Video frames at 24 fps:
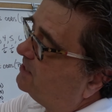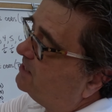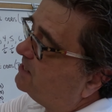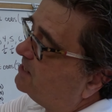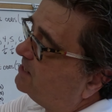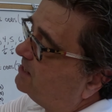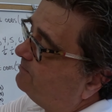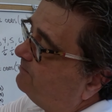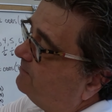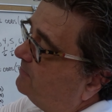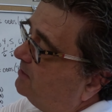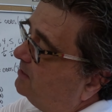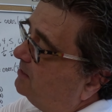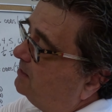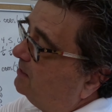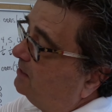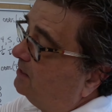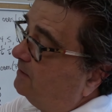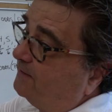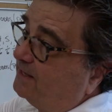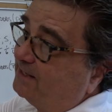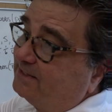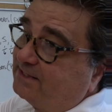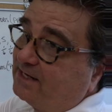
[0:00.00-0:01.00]
up,
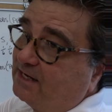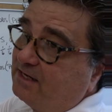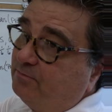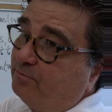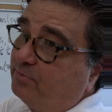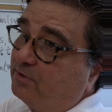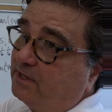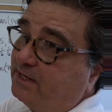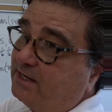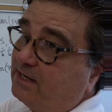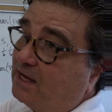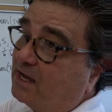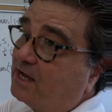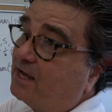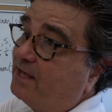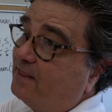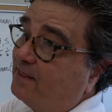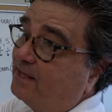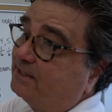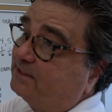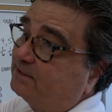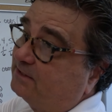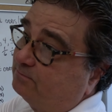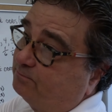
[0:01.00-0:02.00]
and that's how you play die,
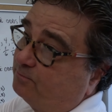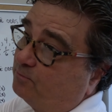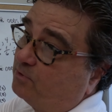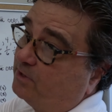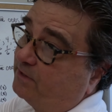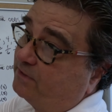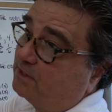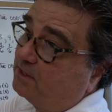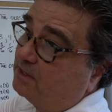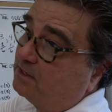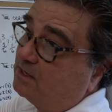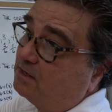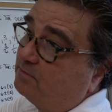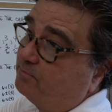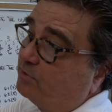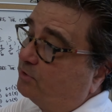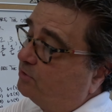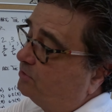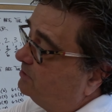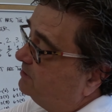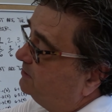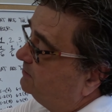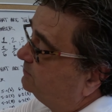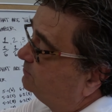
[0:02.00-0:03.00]
that's what the
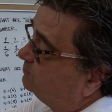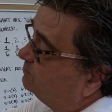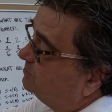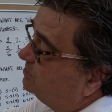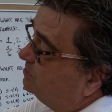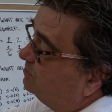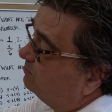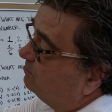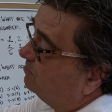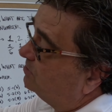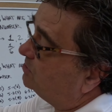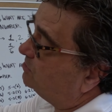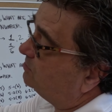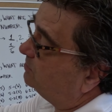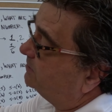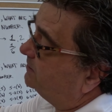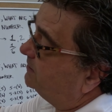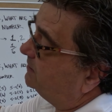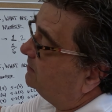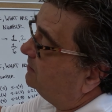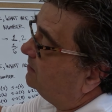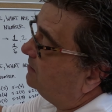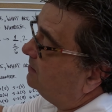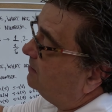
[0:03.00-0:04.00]
number is when you roll
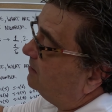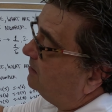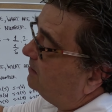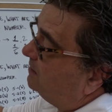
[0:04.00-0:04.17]
it,